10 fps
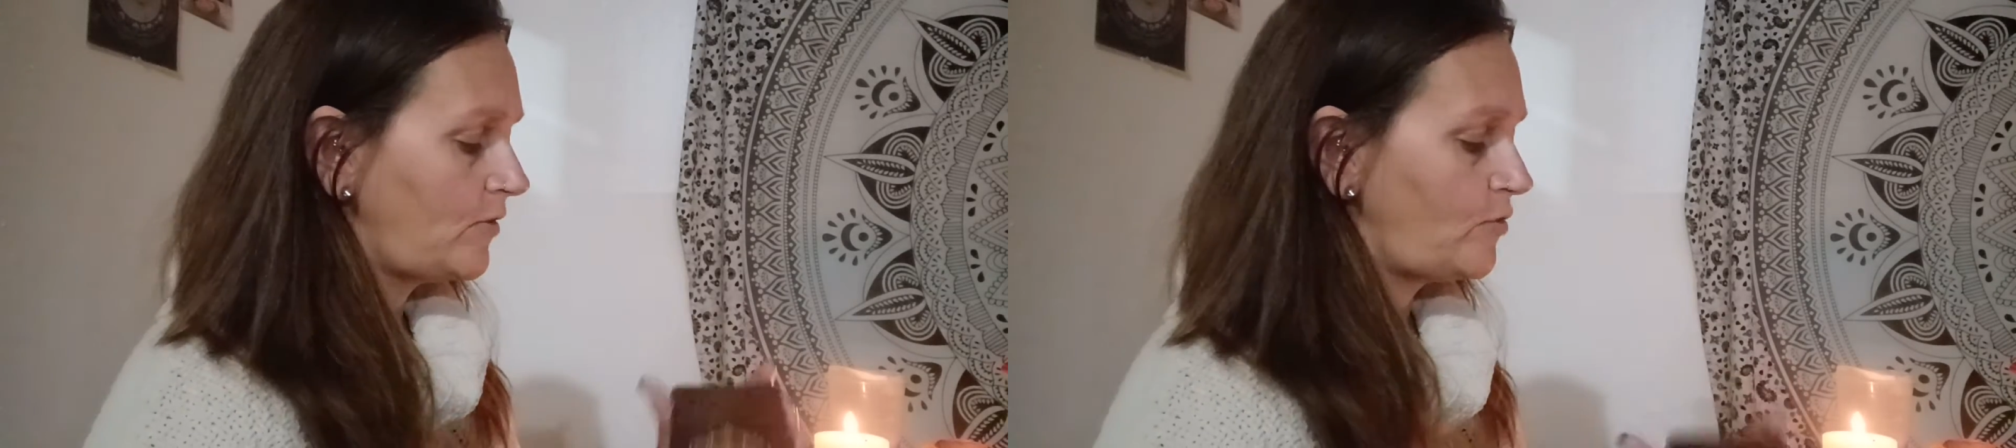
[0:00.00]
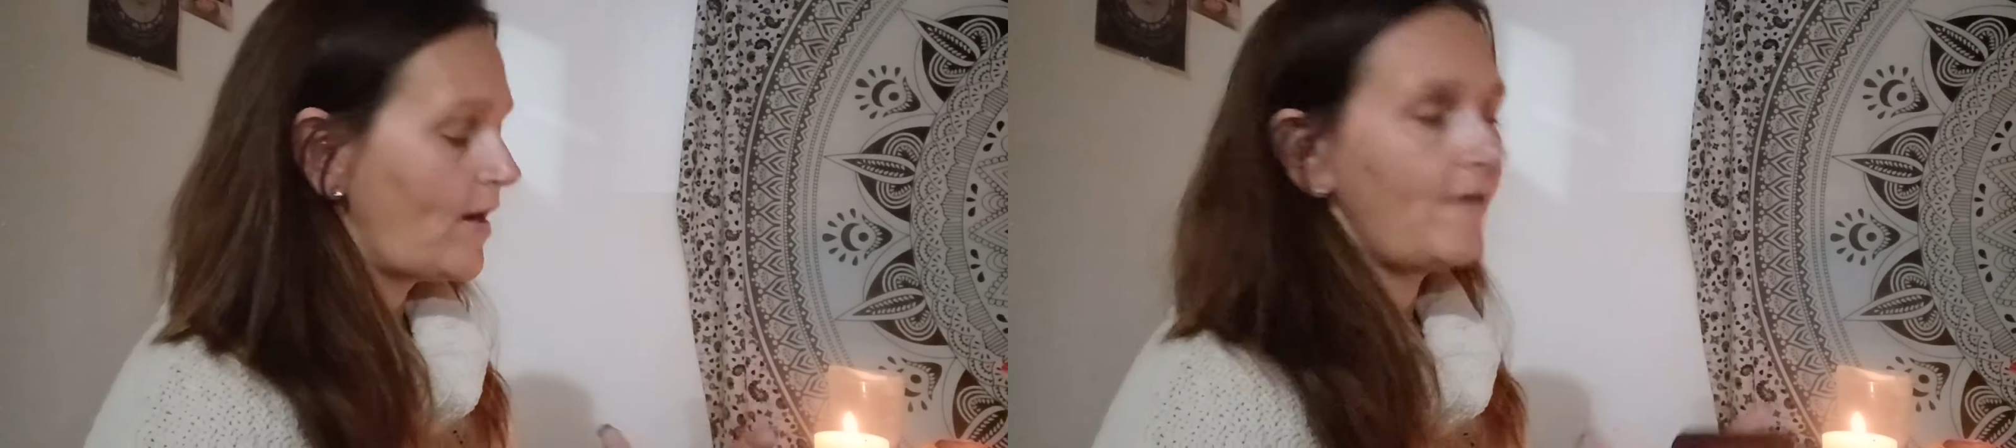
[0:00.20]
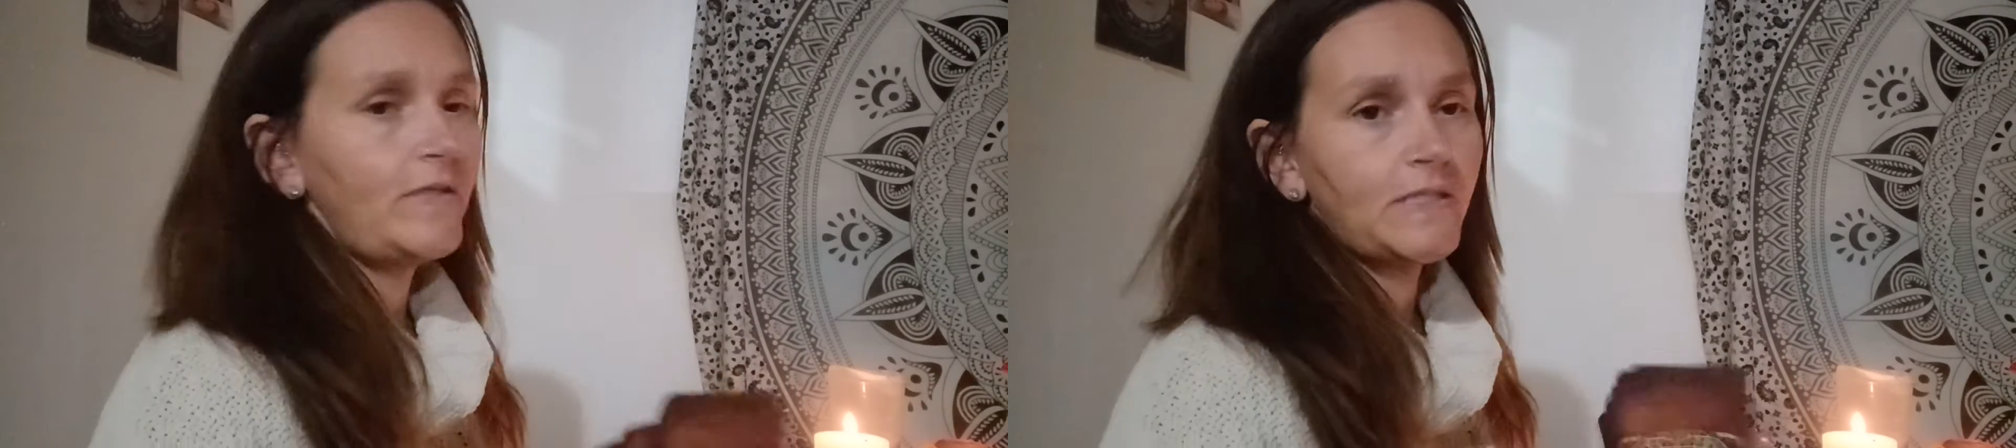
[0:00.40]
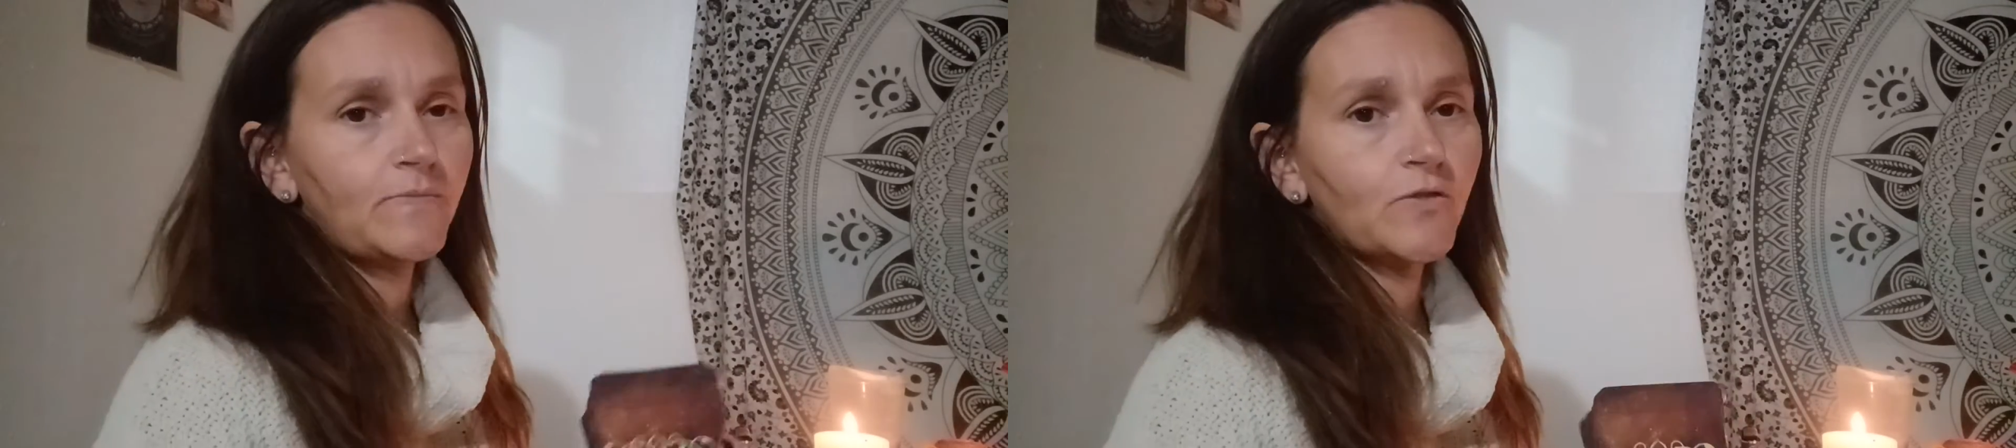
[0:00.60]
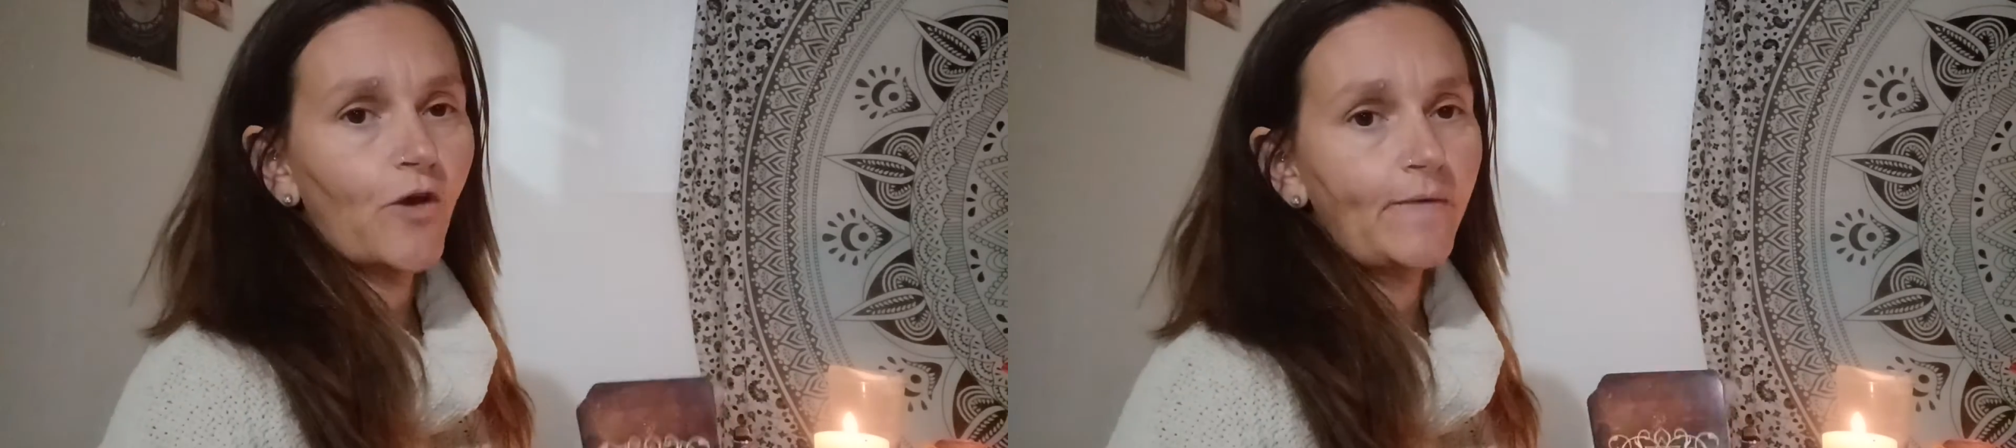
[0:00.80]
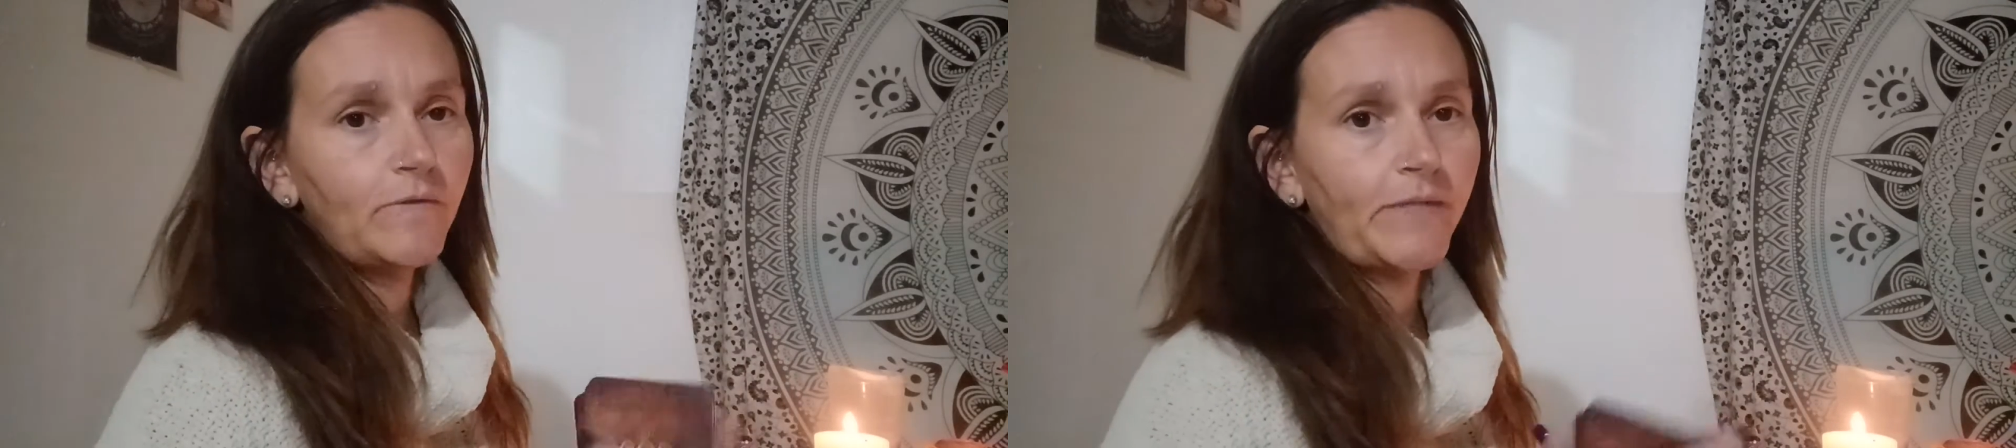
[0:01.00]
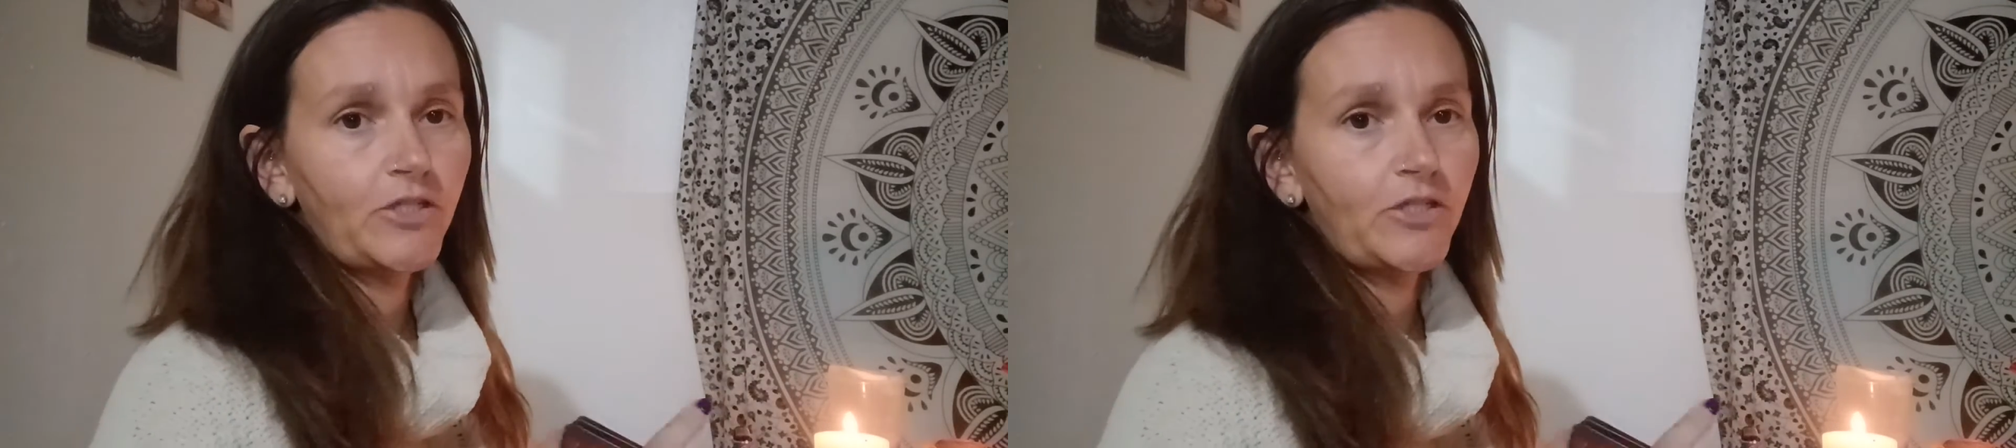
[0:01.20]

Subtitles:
and you haven't subscribed to my